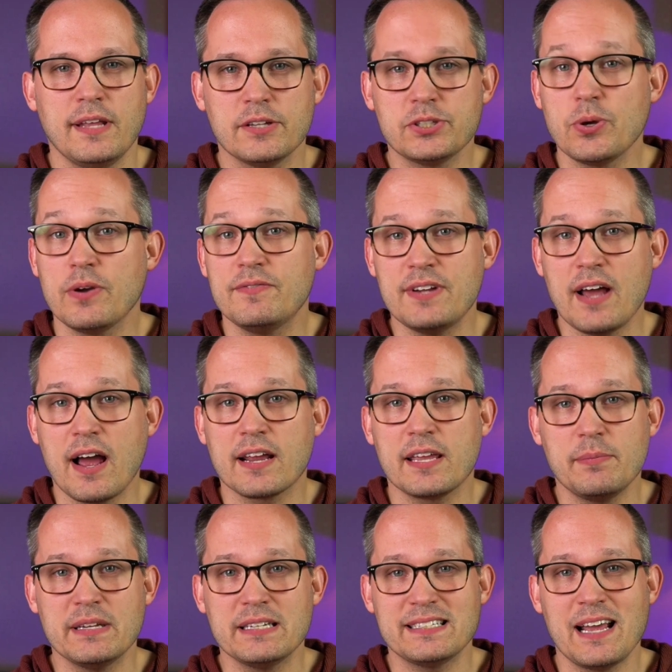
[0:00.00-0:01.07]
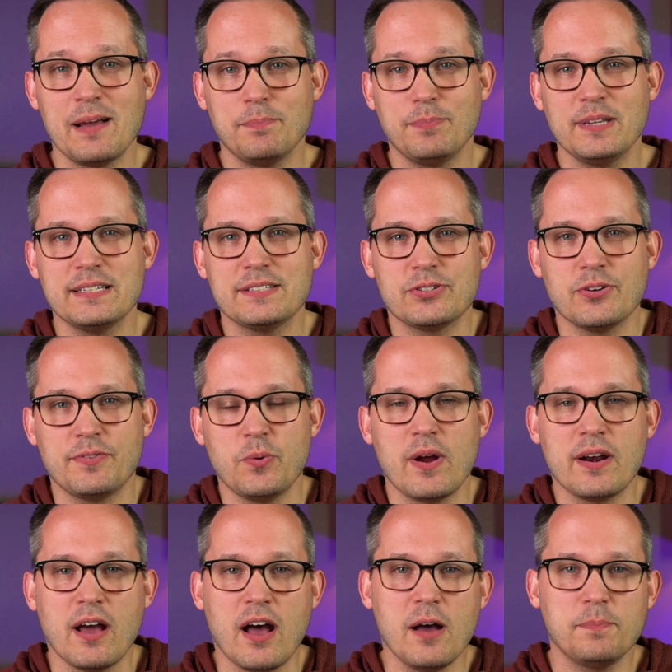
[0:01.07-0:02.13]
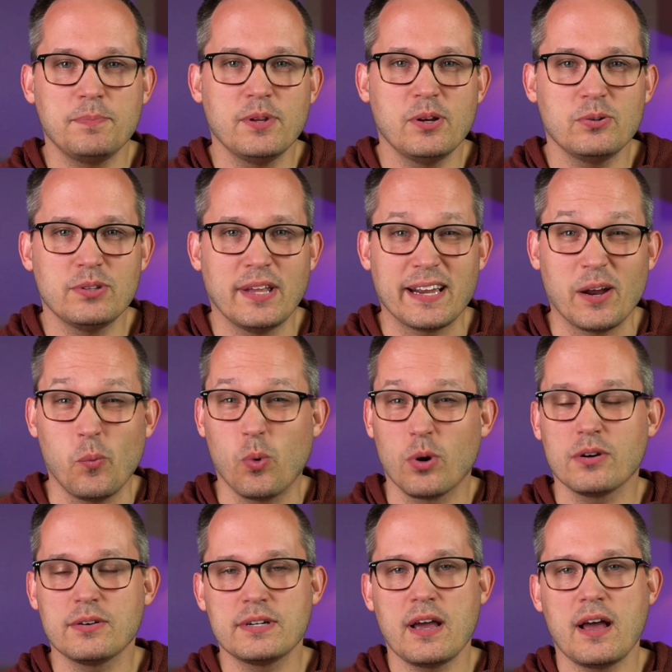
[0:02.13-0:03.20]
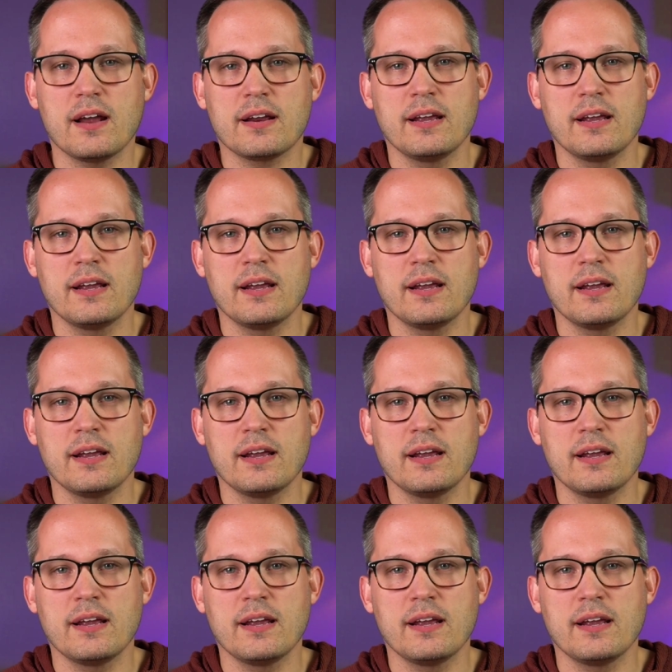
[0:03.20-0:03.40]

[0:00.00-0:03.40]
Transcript: also have document templates. So if you want to upload like a Word doc,